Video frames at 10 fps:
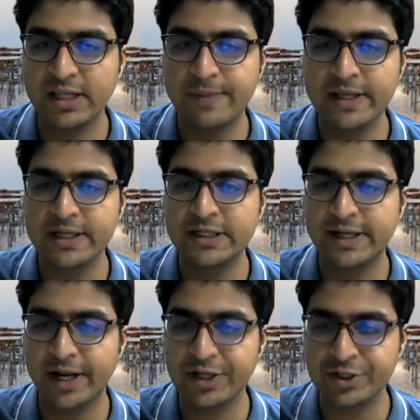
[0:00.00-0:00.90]
is being
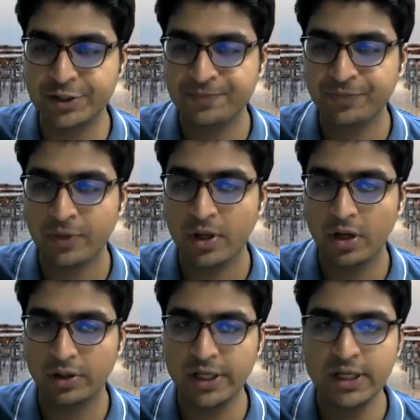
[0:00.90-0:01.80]
stretched.
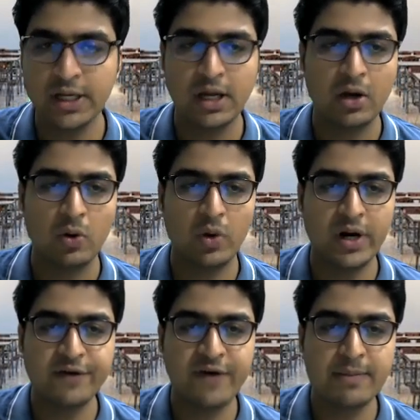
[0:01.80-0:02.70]
Okay.
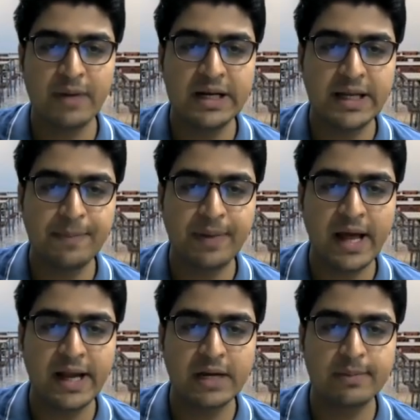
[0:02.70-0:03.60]
What if I
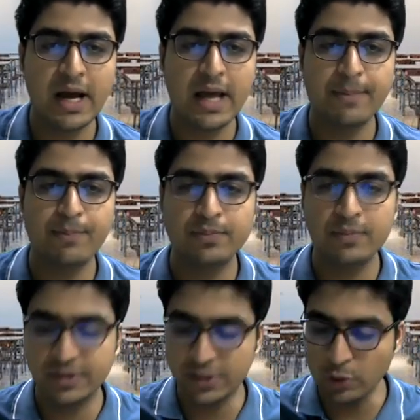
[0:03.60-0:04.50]
multiply it by
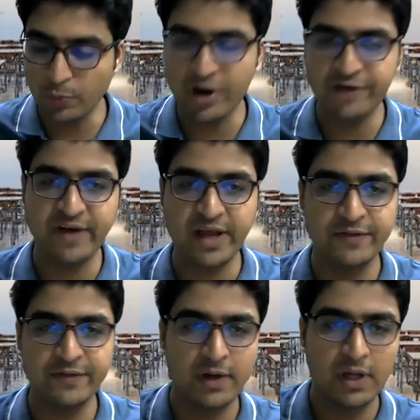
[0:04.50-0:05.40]

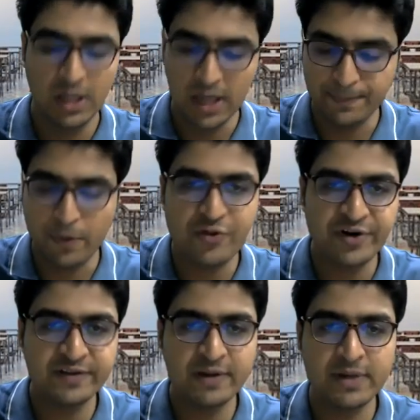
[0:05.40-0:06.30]
0.5? A
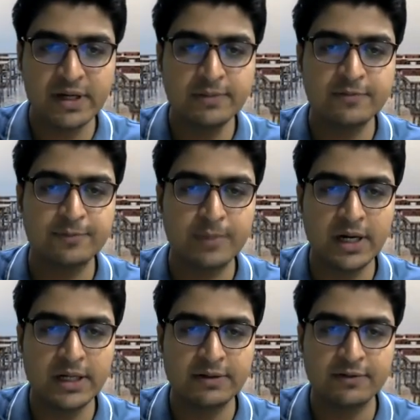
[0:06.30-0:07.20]
positive number,
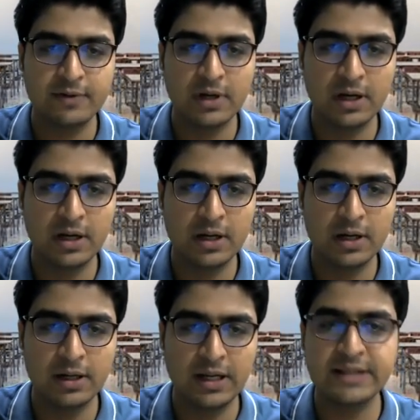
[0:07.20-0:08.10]
but
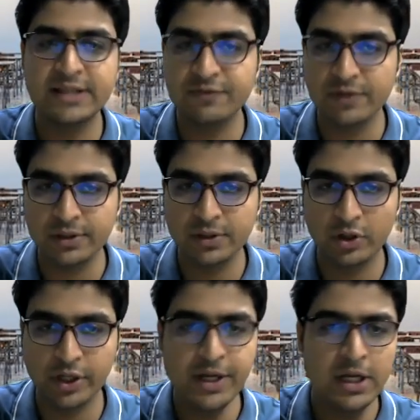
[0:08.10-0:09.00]
less than 1.
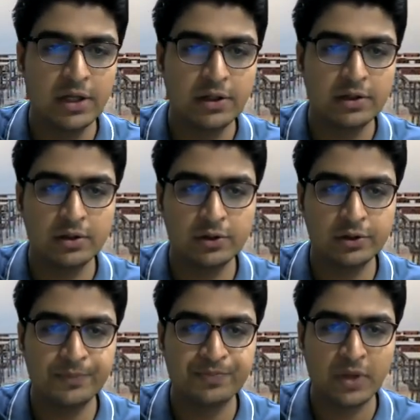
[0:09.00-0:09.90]
Okay.
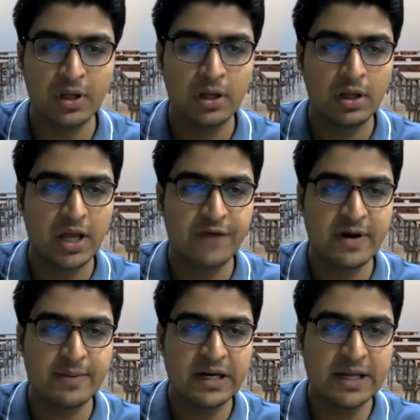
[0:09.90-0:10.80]
So if
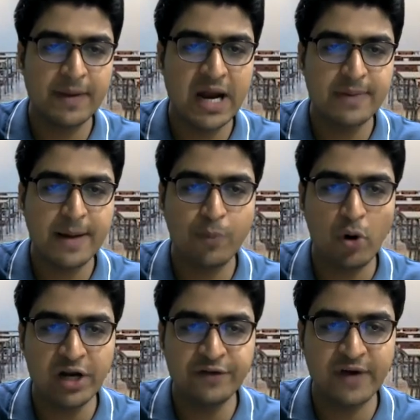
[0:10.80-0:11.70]
I multiply it by
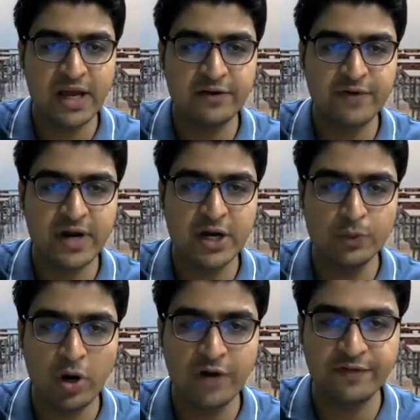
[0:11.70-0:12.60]
0.5, 1
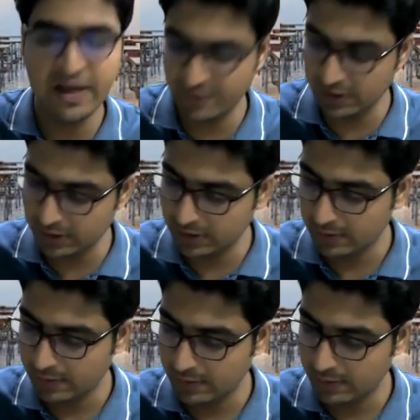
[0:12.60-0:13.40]
into 0.5 is